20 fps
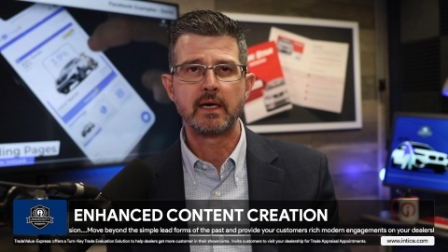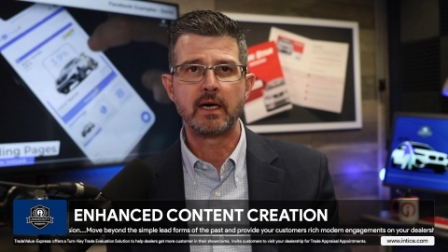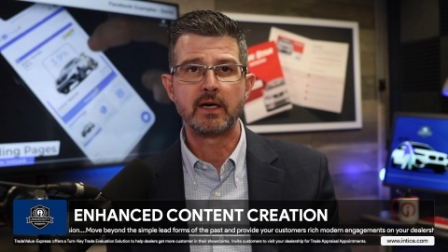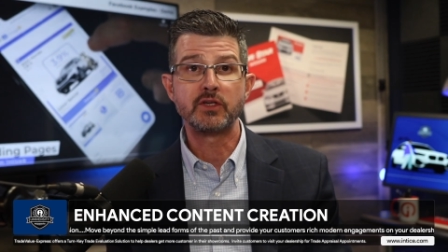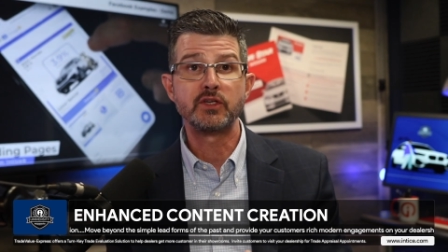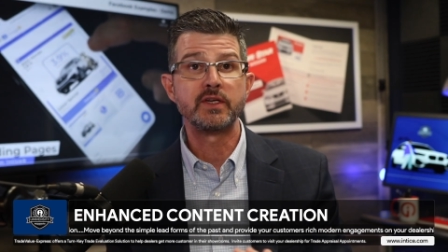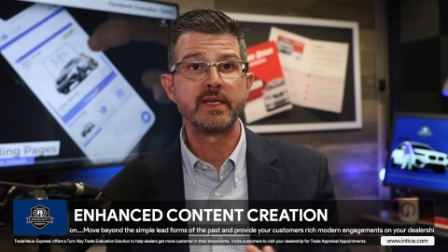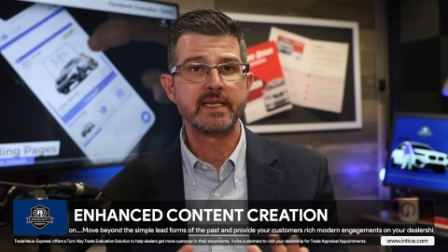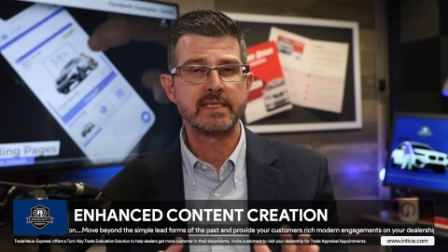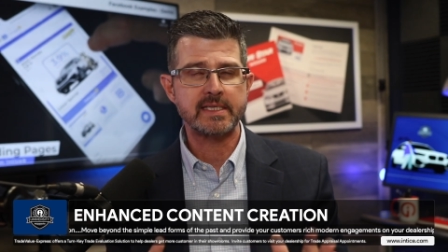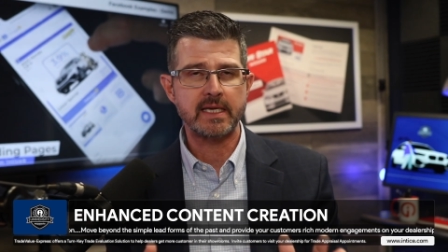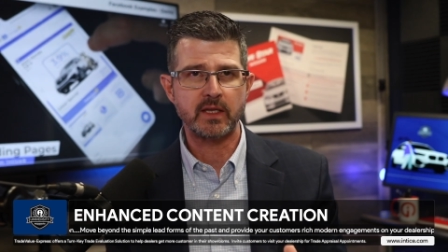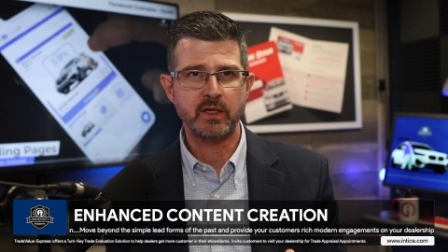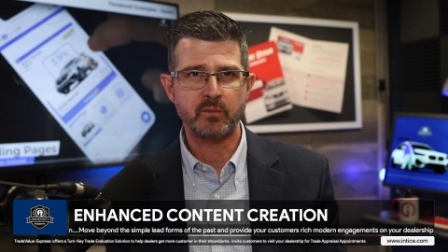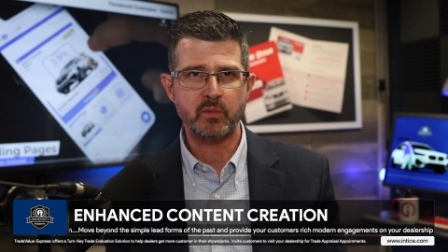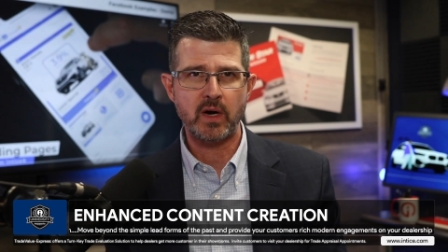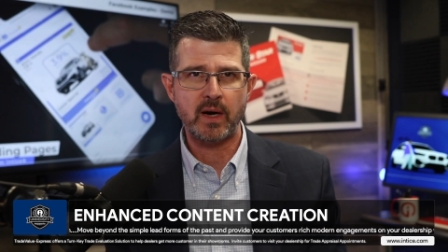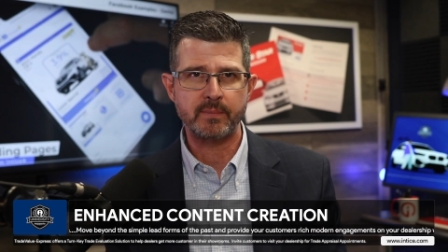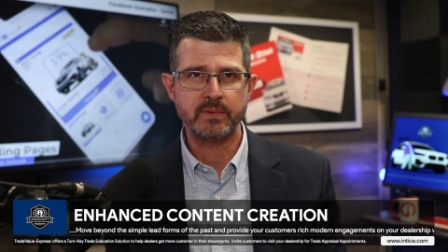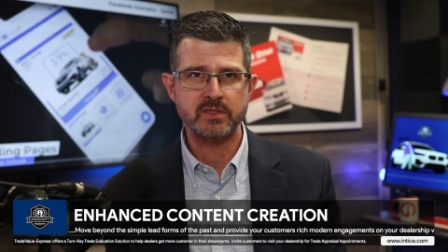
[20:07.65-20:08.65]
unique selling
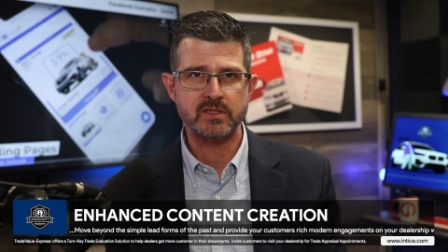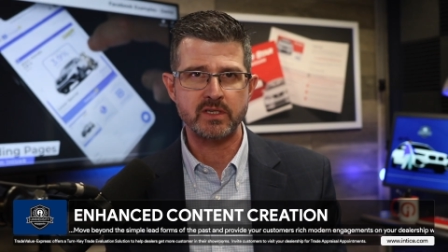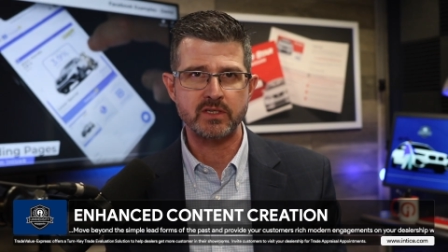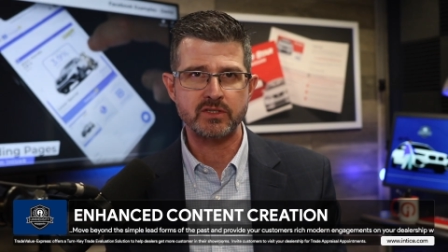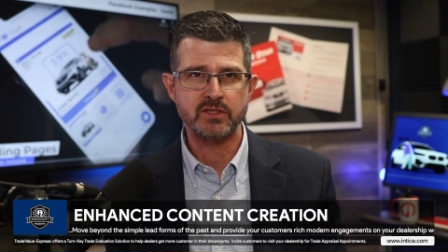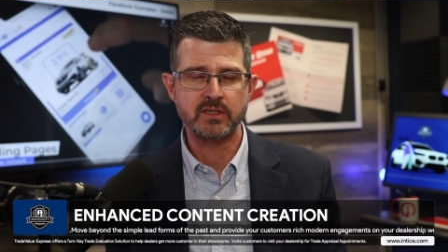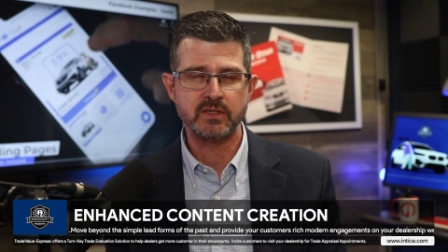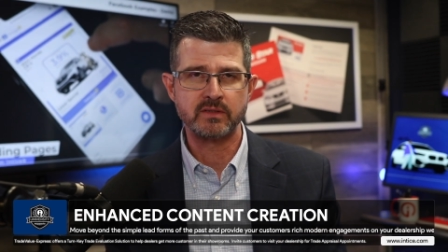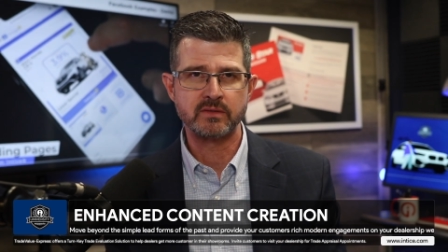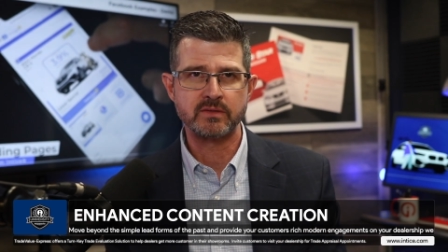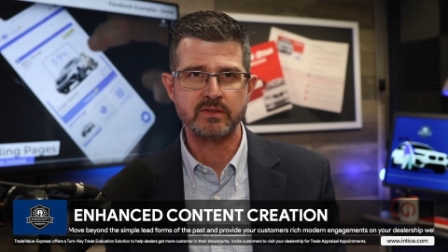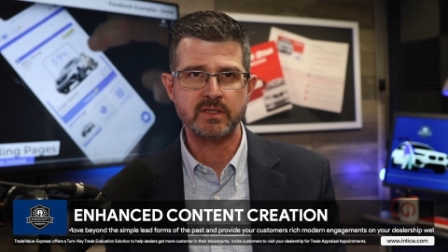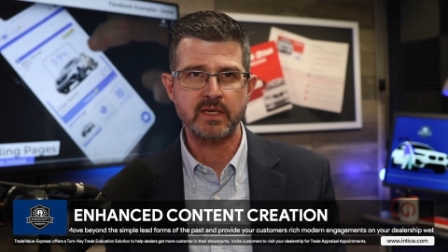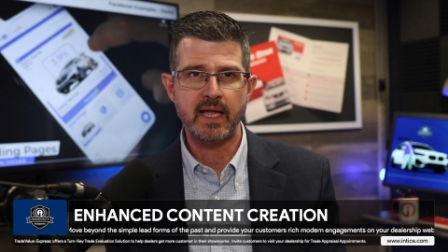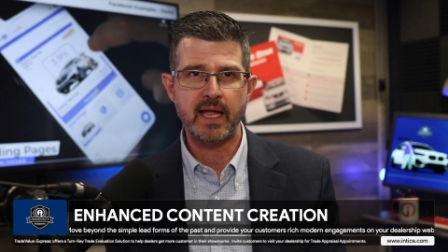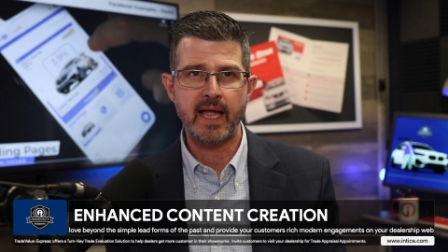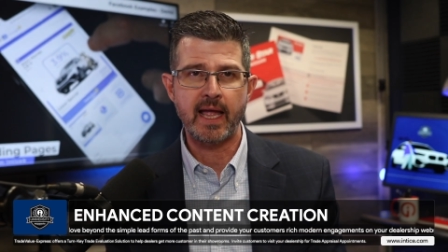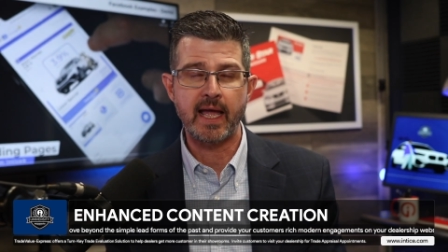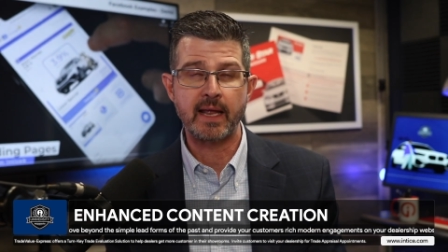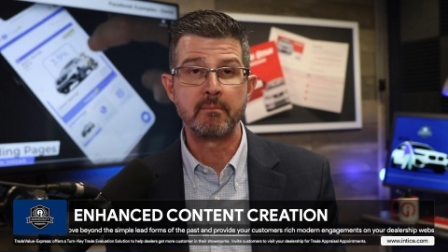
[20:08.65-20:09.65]
propositions
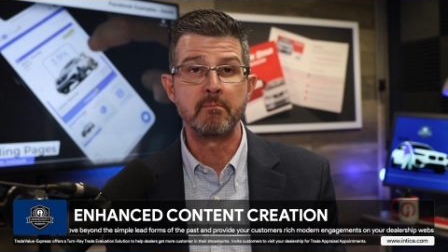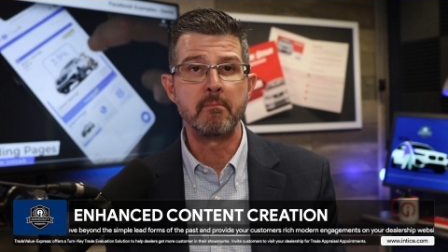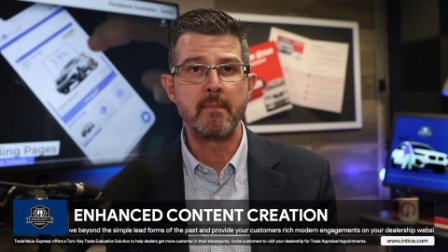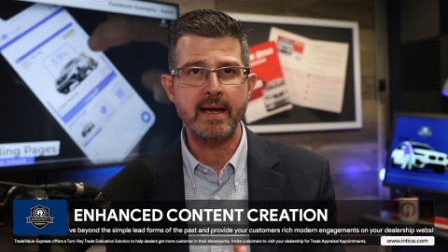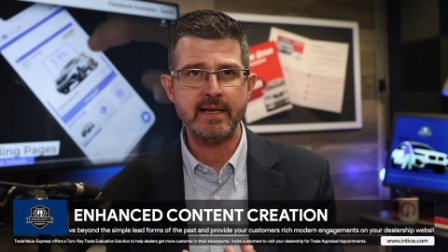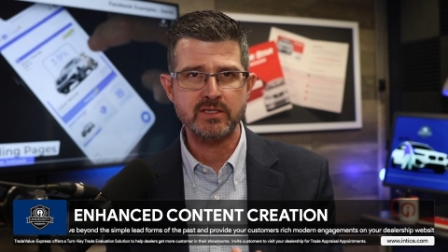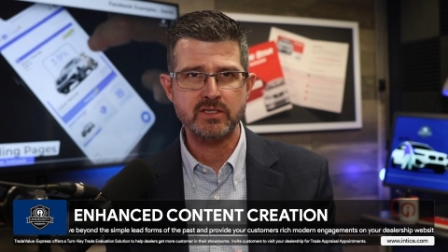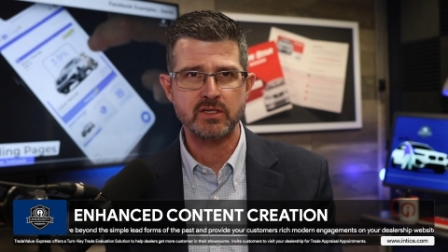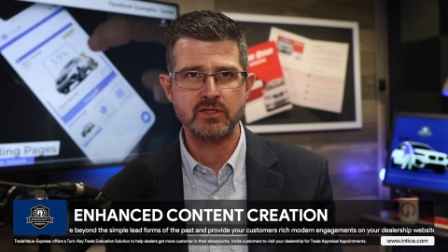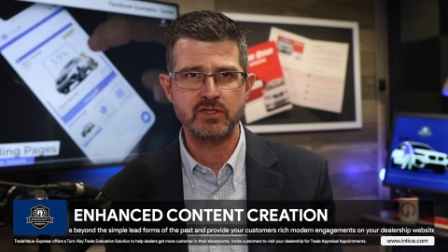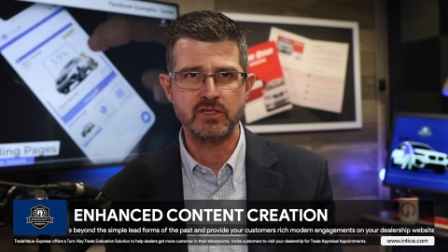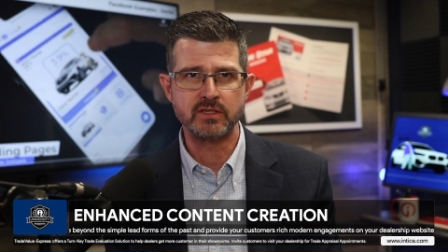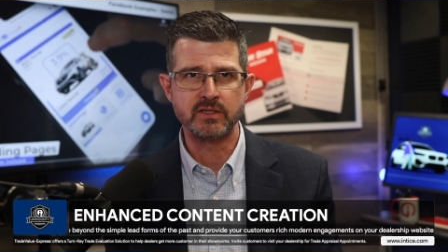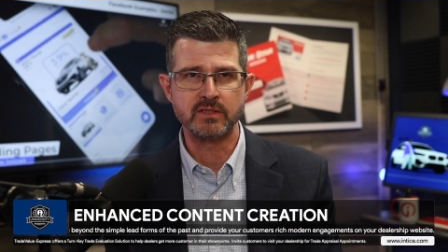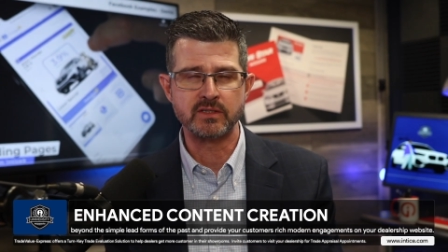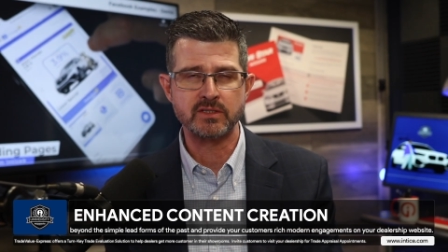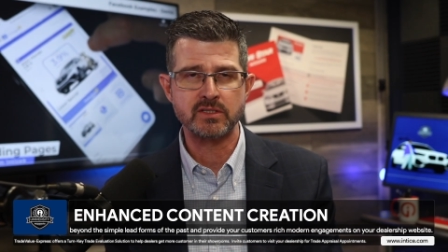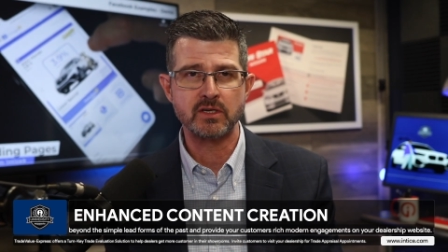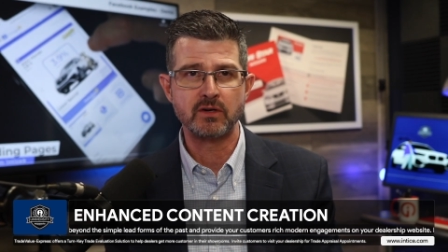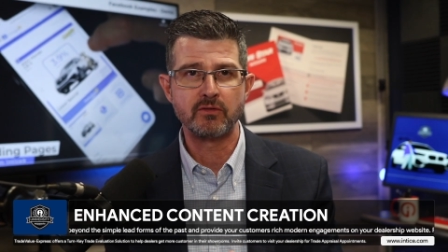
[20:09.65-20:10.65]
and
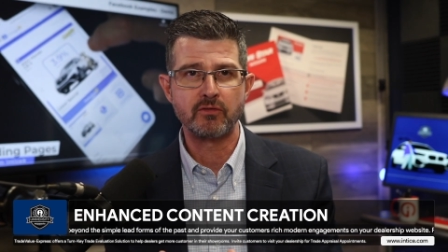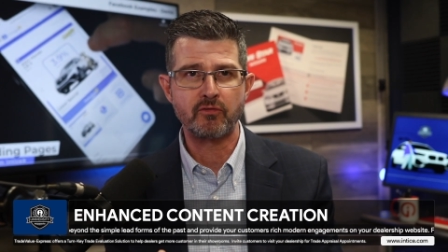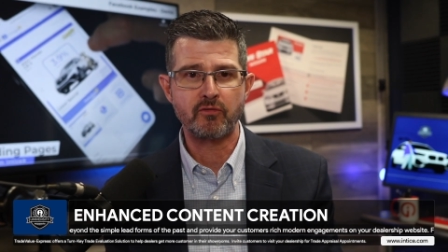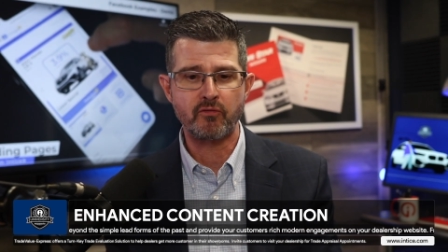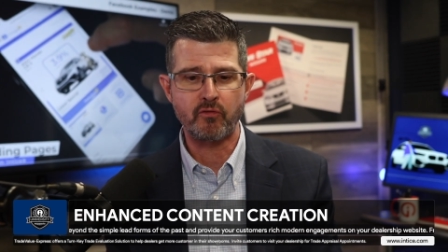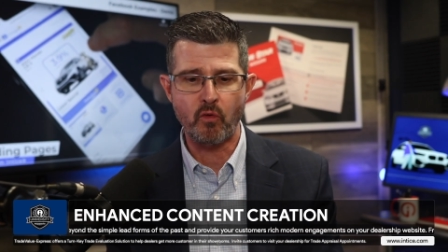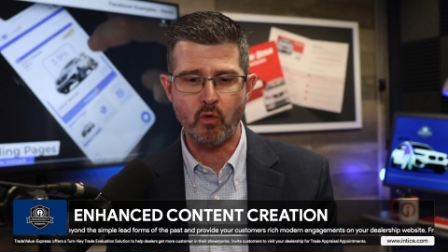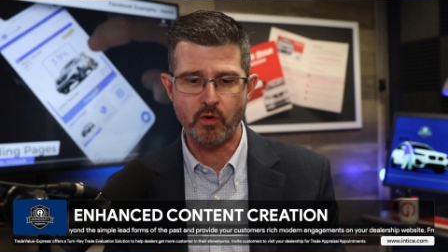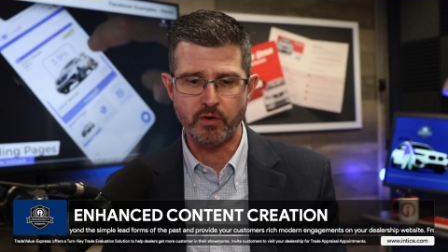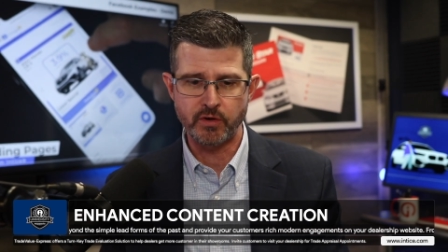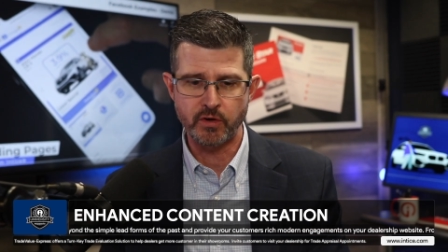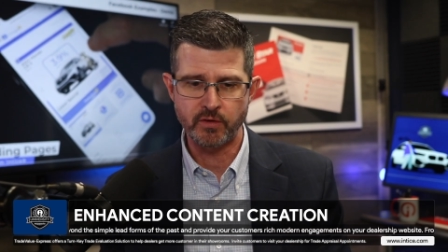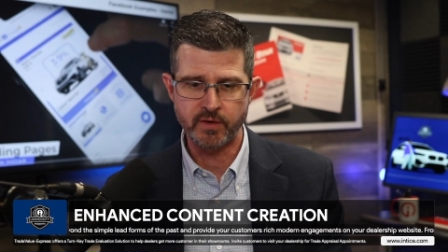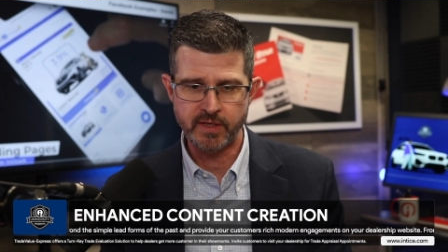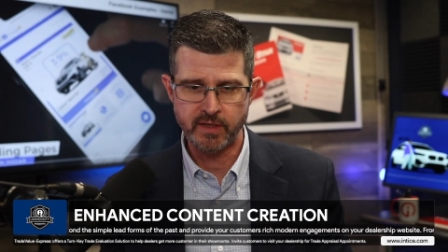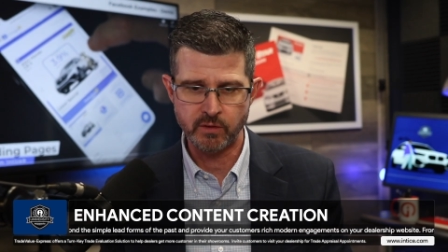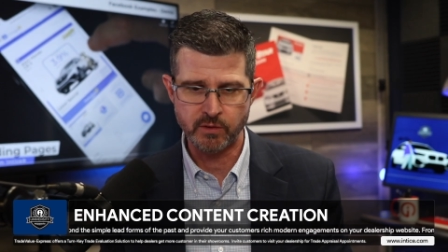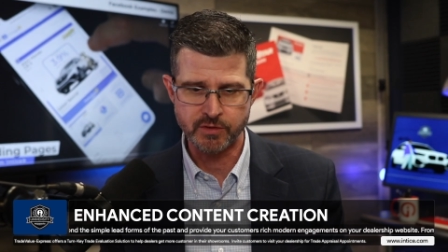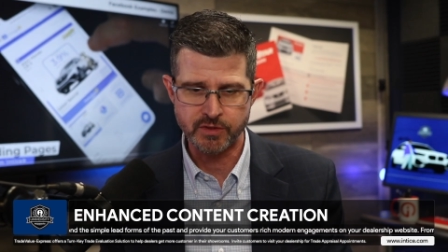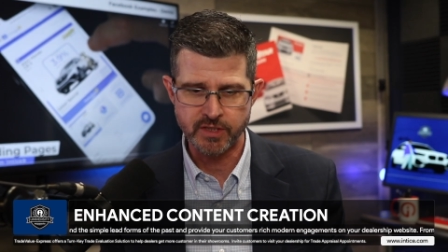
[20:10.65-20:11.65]
messages for your
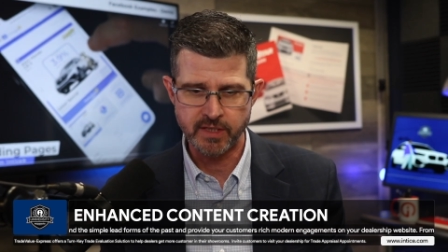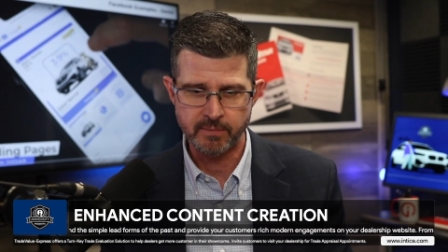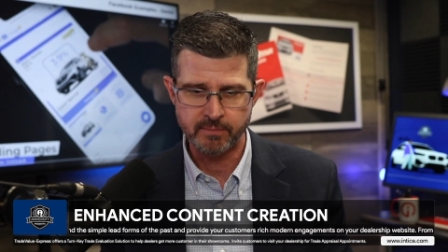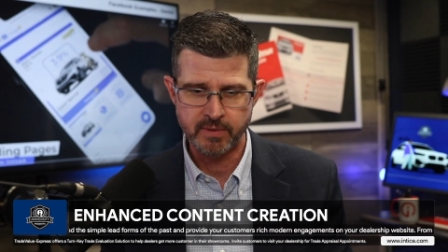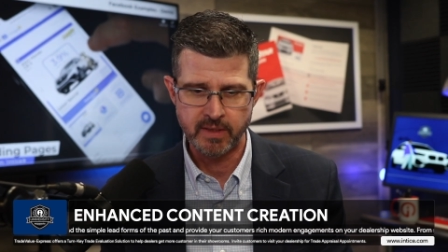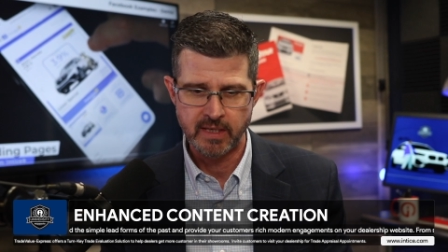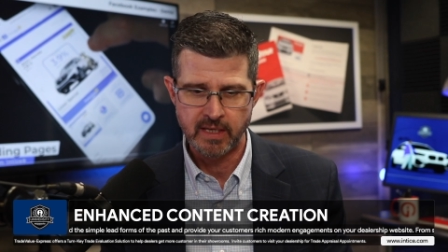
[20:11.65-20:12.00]
dealership.